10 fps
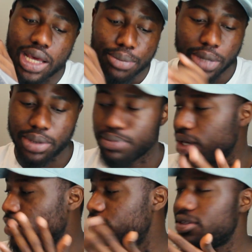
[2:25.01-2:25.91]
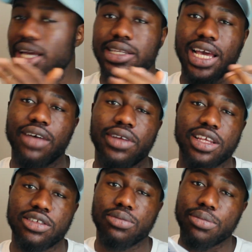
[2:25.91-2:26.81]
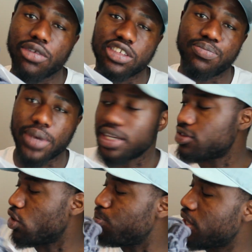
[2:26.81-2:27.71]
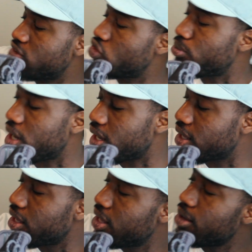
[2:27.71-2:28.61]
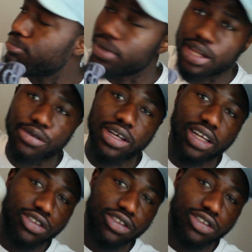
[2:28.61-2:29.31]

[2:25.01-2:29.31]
Maybe because like they have a little bit more space compared to my Beluga